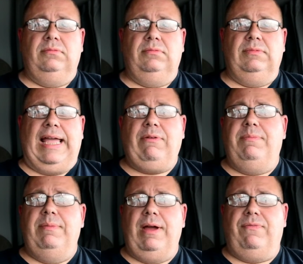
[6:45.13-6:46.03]
That would be
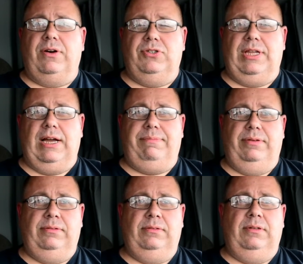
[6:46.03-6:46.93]
my first stop.
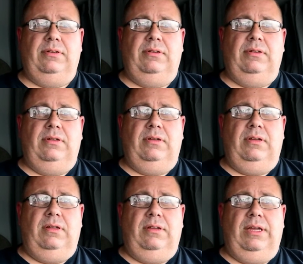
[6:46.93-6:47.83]

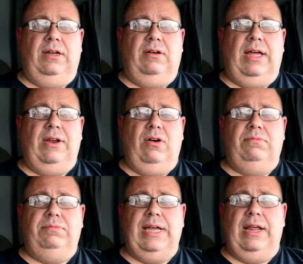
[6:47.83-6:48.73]
You know, I know
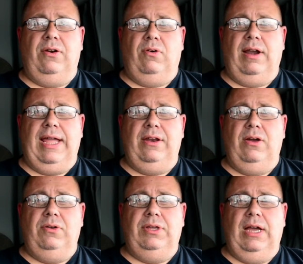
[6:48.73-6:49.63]
down in Orlando
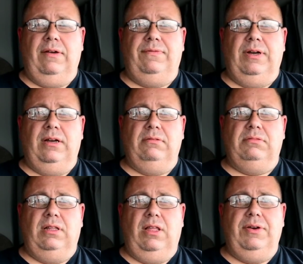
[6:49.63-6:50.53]
you have
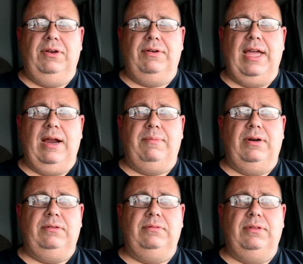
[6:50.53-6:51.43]
Colonial Camera.
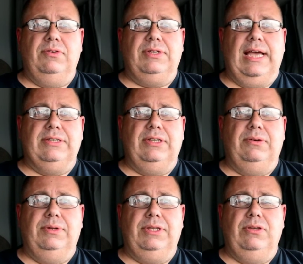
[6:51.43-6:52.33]
Those guys deal
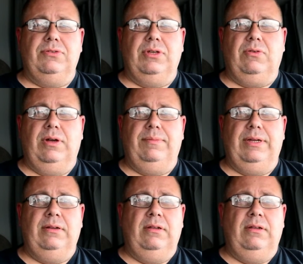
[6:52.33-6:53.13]
with used equipment.